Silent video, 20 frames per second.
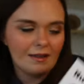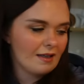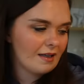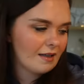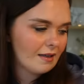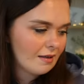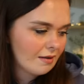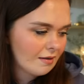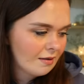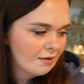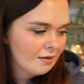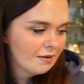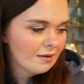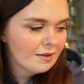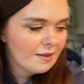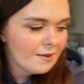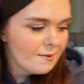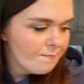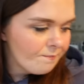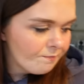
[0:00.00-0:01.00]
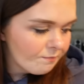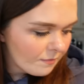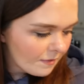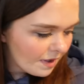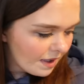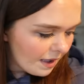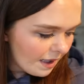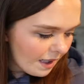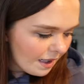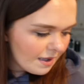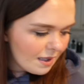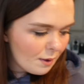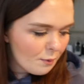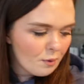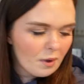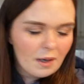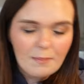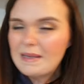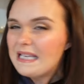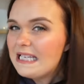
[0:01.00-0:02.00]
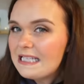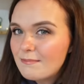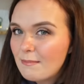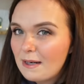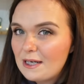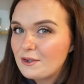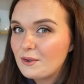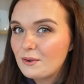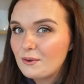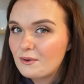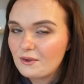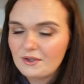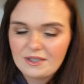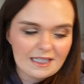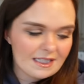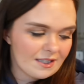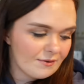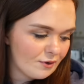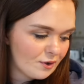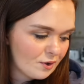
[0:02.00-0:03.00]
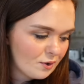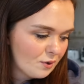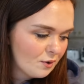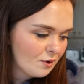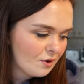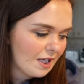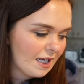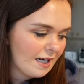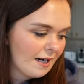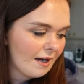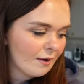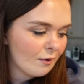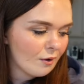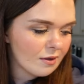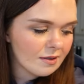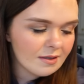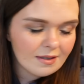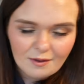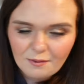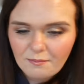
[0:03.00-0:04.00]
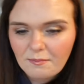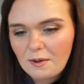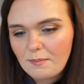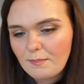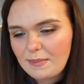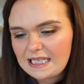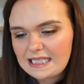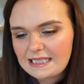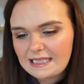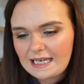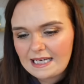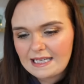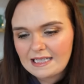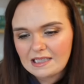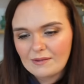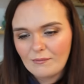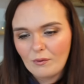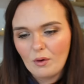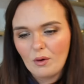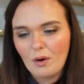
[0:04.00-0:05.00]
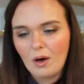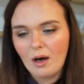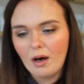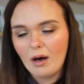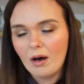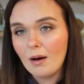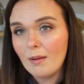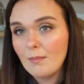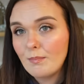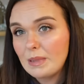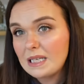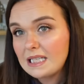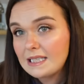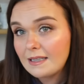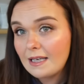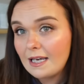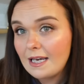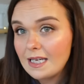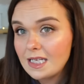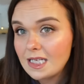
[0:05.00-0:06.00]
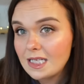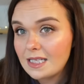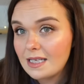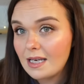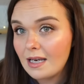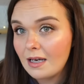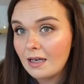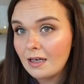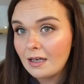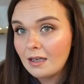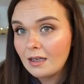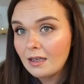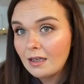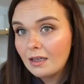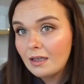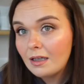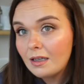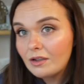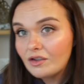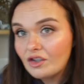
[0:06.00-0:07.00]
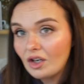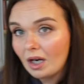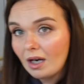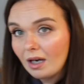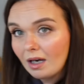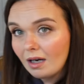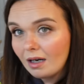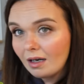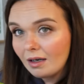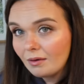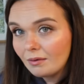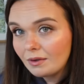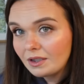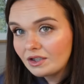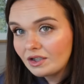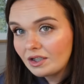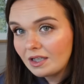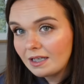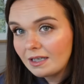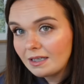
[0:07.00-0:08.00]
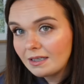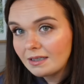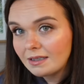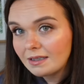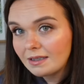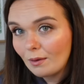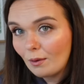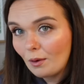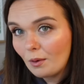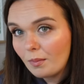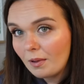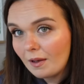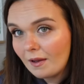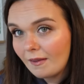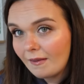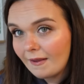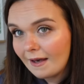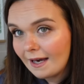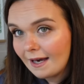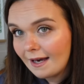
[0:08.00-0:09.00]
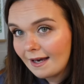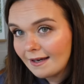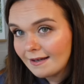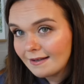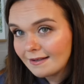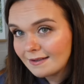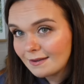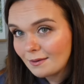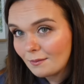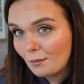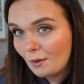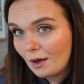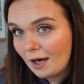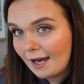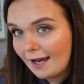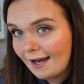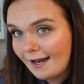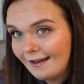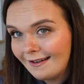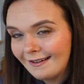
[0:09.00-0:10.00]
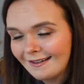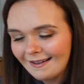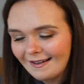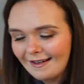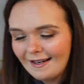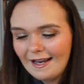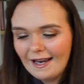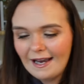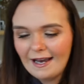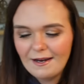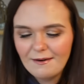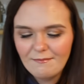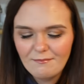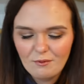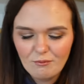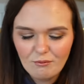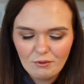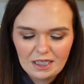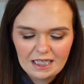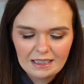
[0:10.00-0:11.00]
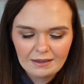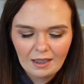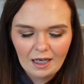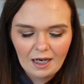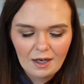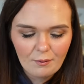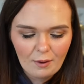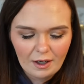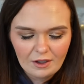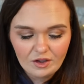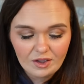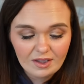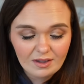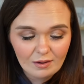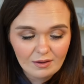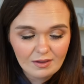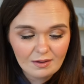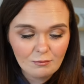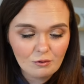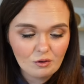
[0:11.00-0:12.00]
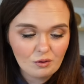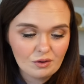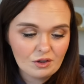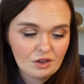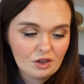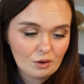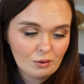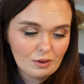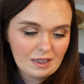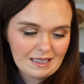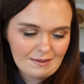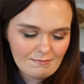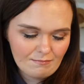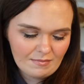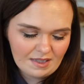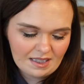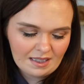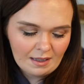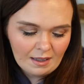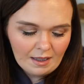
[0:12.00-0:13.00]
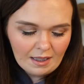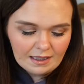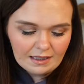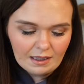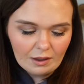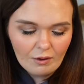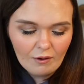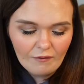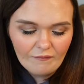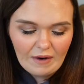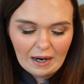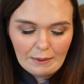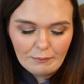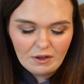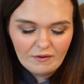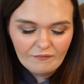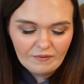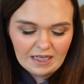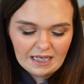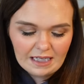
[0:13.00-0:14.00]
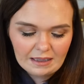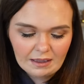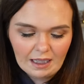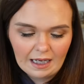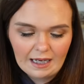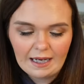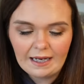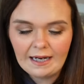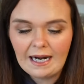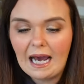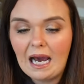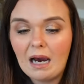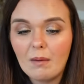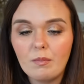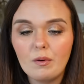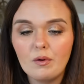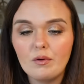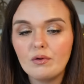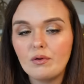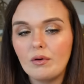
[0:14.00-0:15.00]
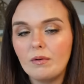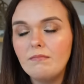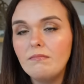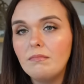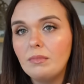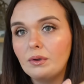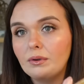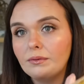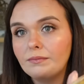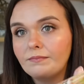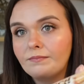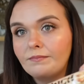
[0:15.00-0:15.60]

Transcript: like they will appease my children, that's for sure. Then I got some biscuits for our biscuit jar, which is up there somewhere. Um, running low. I just got some crunch creams. So I got very vanilla and apple crumble